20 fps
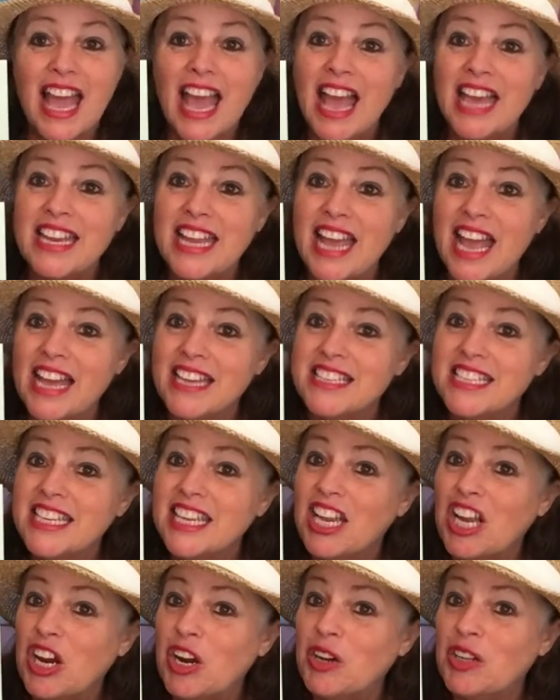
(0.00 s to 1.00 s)
and Auntie
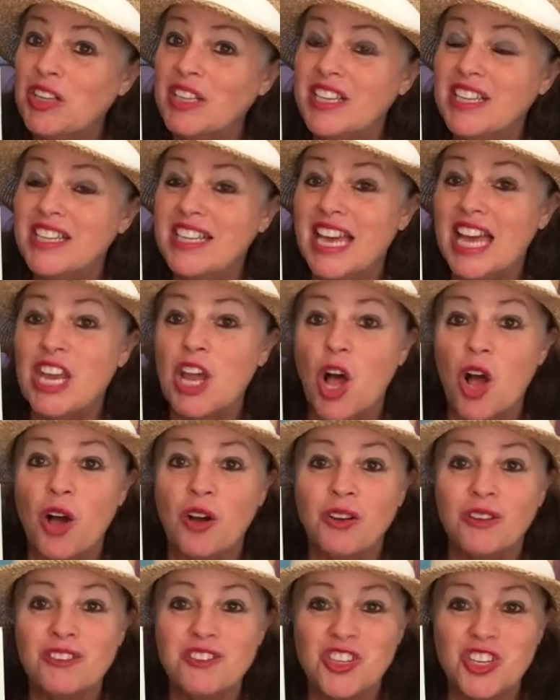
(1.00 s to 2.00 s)
Carolyn and
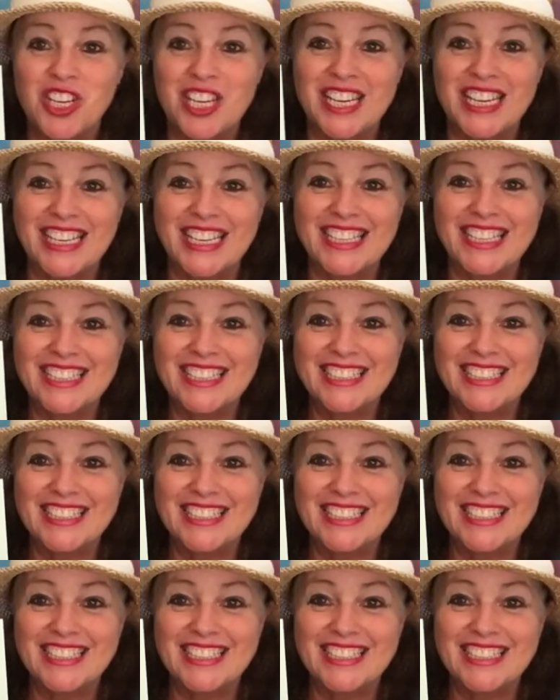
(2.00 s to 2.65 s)
Uncle Gene.